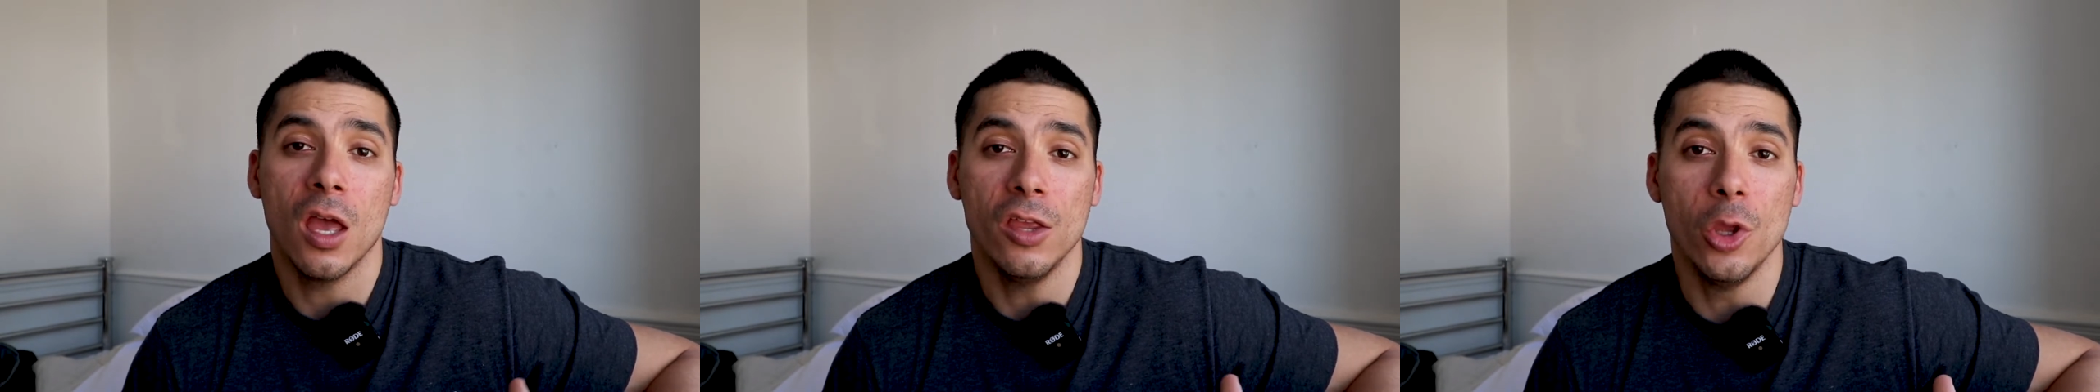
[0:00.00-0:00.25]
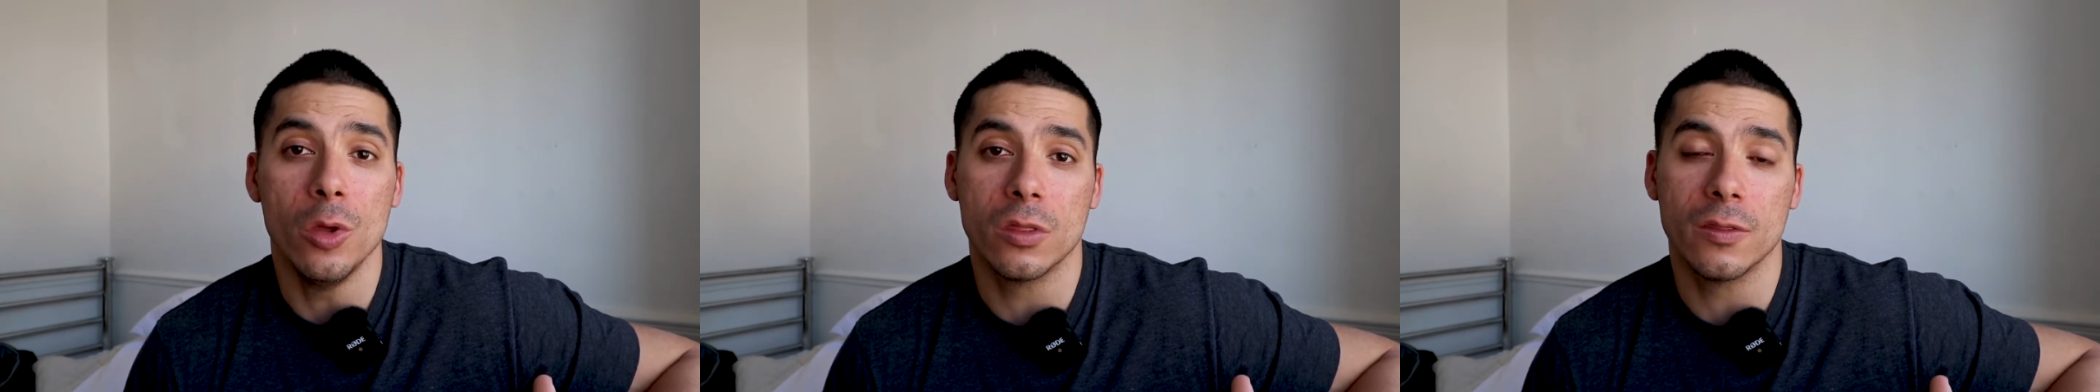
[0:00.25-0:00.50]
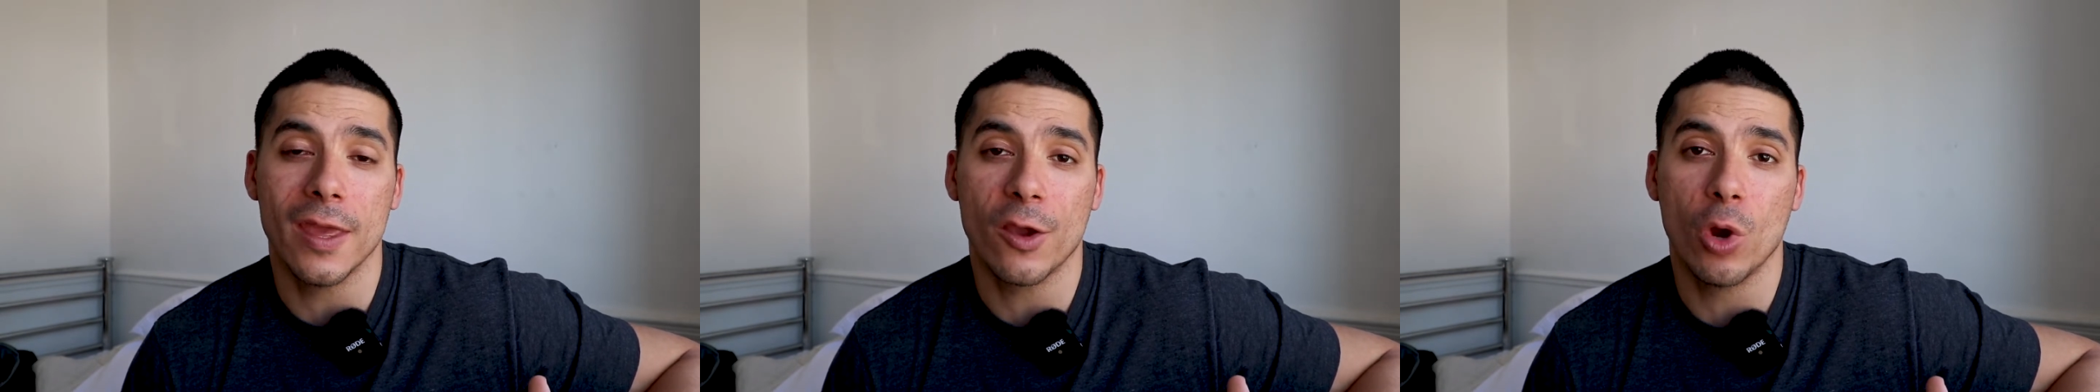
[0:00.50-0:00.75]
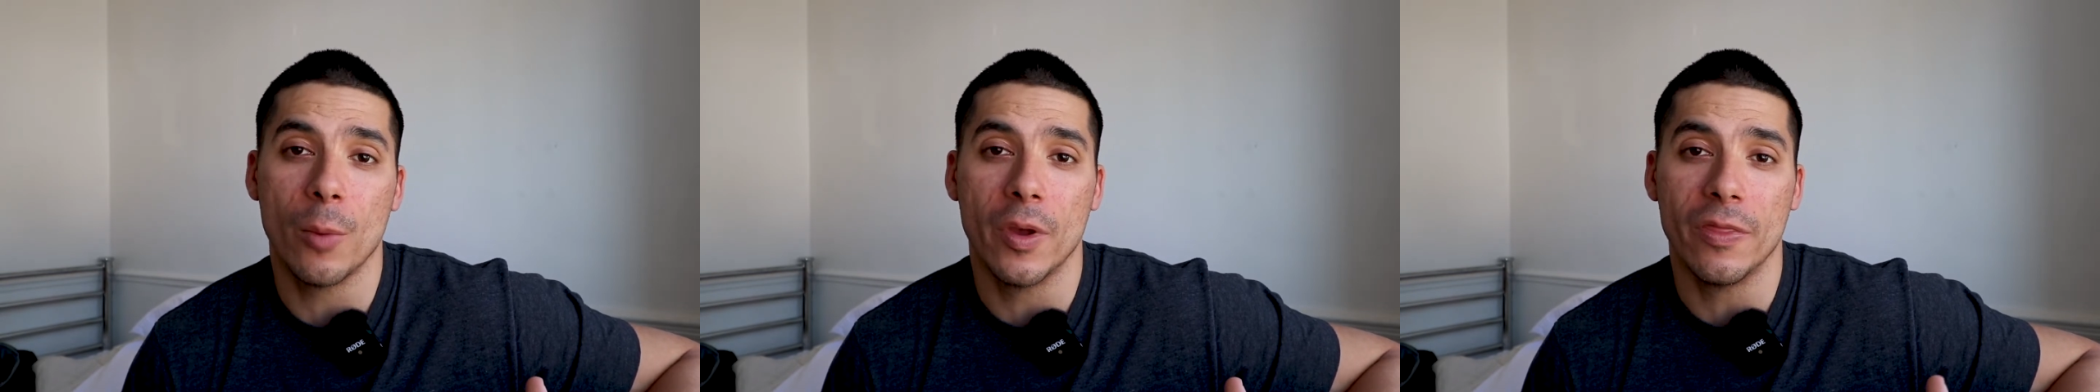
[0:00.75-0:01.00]
using the
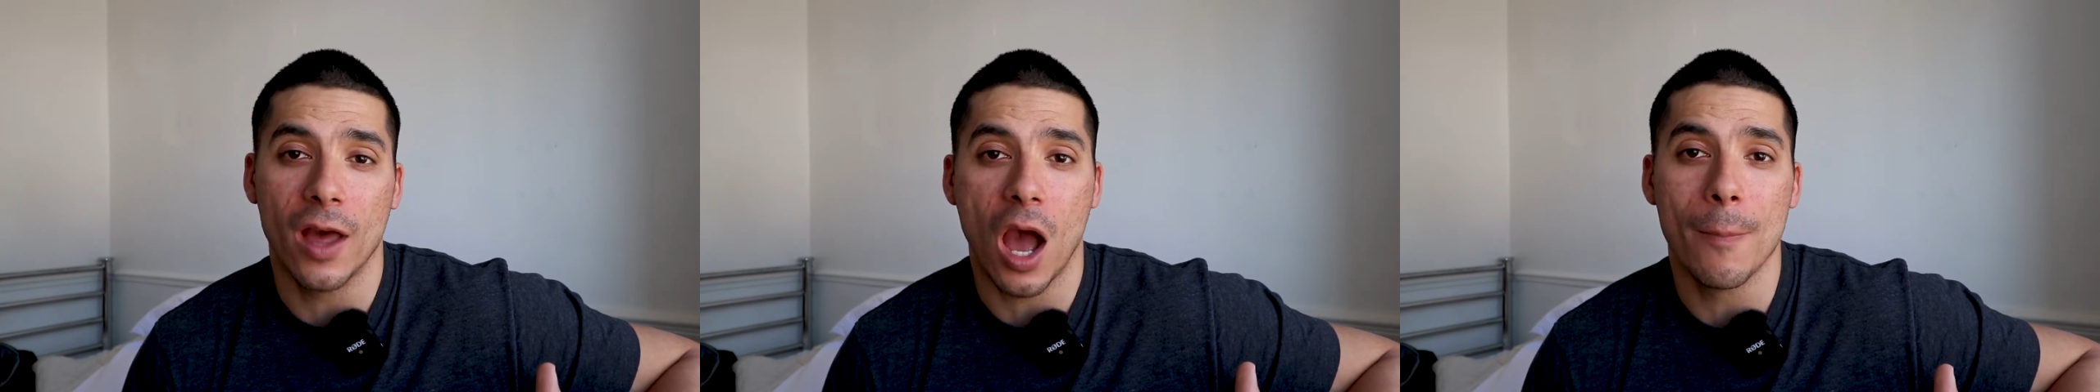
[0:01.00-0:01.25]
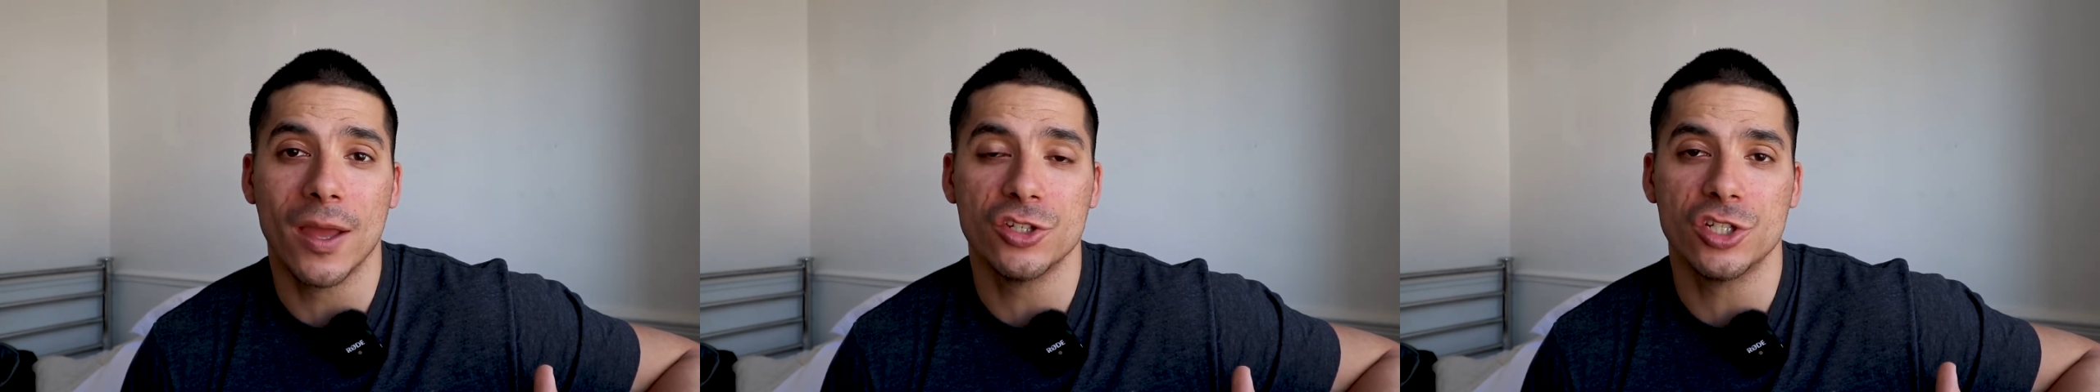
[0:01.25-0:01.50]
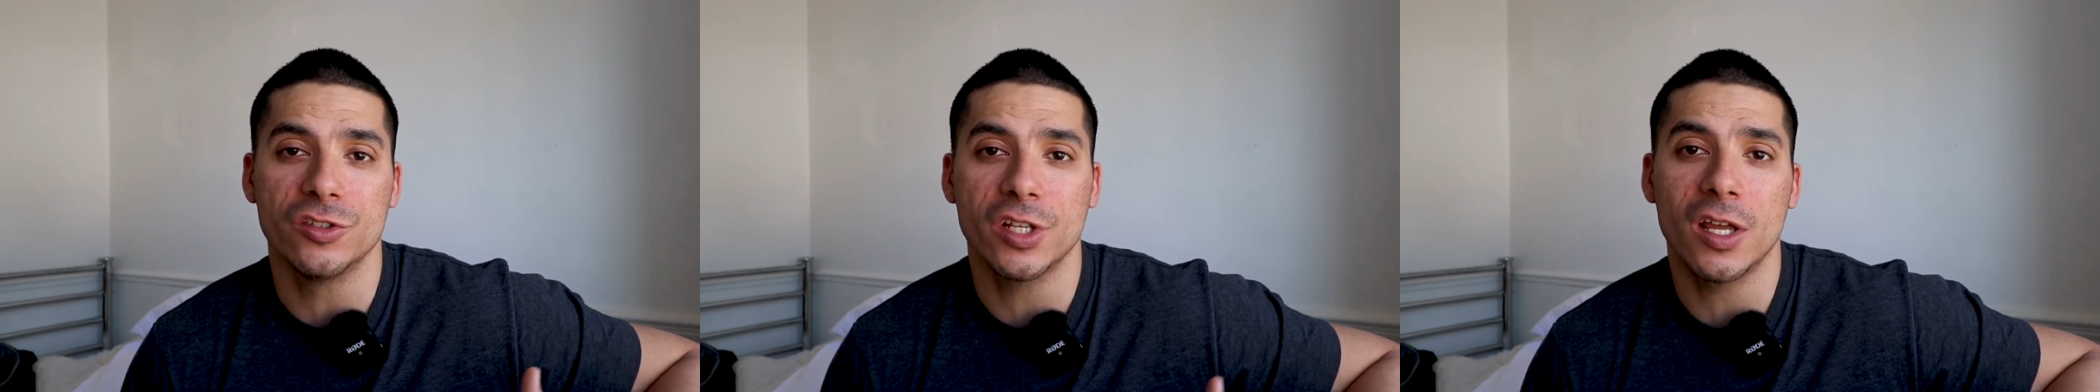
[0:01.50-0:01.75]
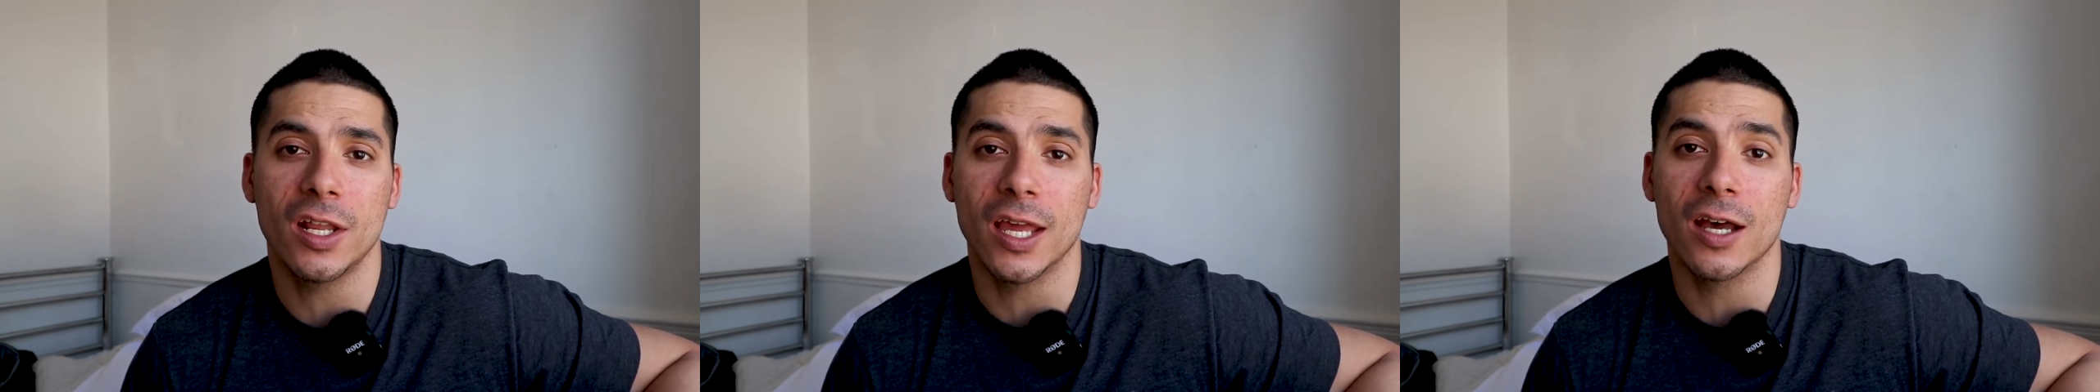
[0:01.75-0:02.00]
equipment that I mentioned
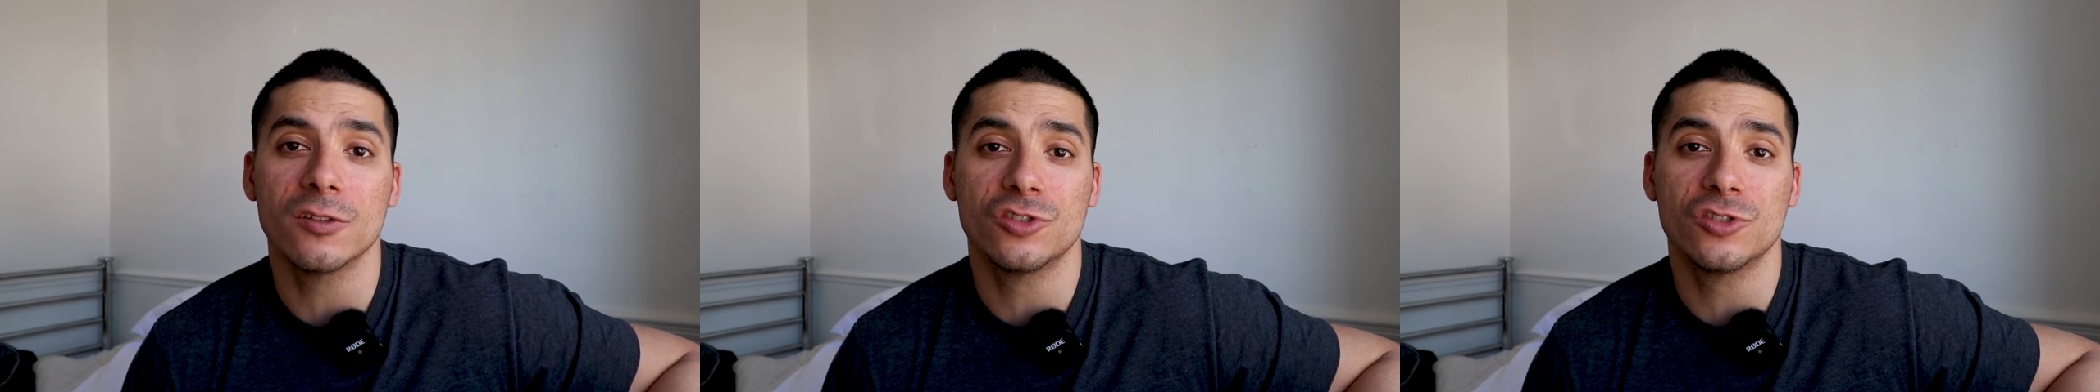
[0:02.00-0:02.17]
earlier,